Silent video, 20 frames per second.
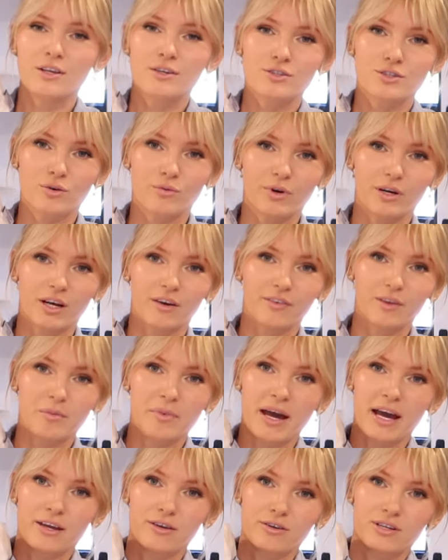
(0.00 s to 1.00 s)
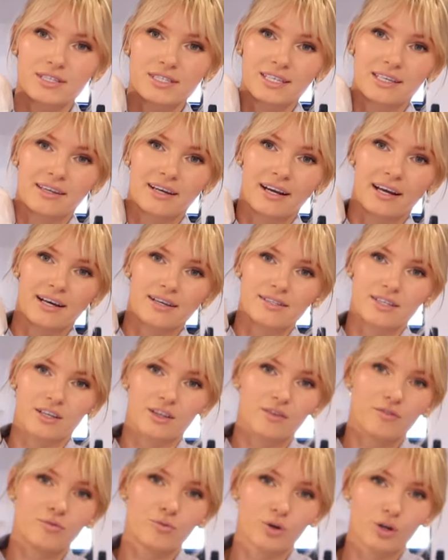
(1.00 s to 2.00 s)
So right off the bat, you can see that it has like
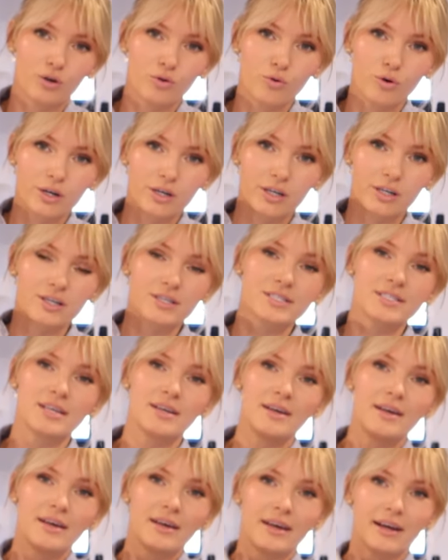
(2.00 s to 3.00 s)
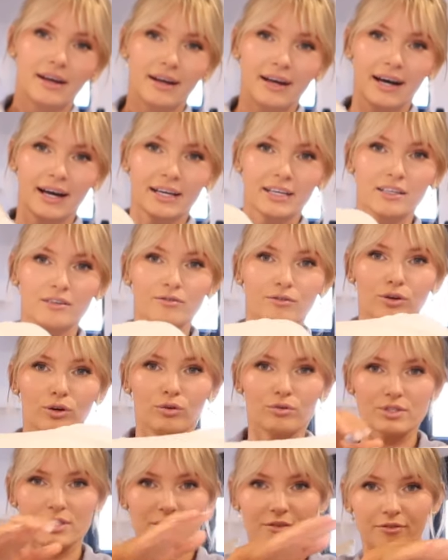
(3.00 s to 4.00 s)
the four corners. It kind of
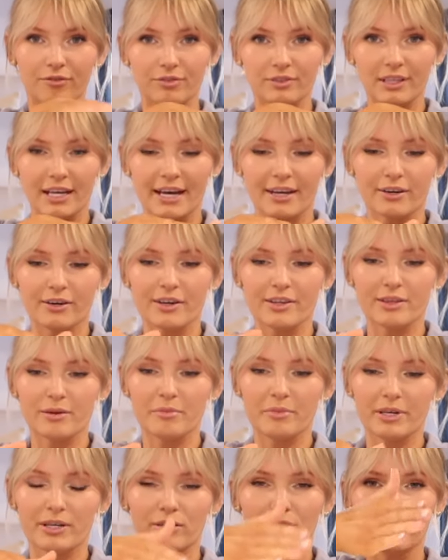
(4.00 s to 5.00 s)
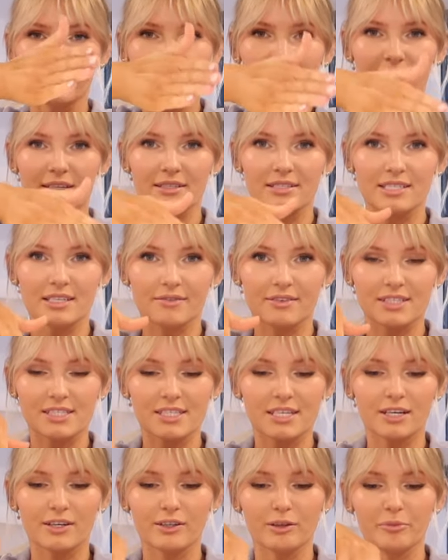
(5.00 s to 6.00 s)
goes flatter in the middle and kind of divots
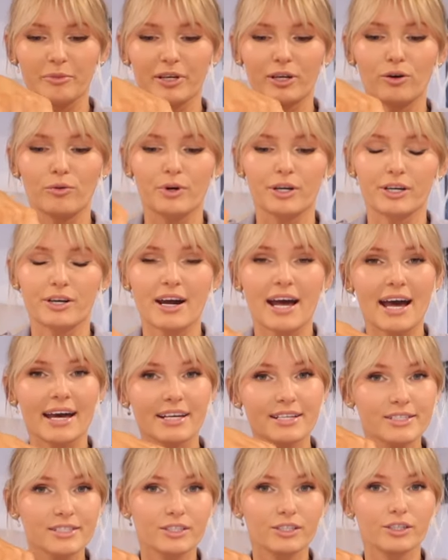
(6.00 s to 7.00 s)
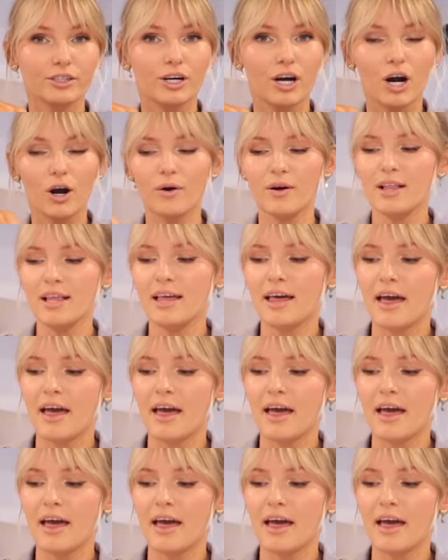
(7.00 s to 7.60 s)
here in the middle where your head is gonna go.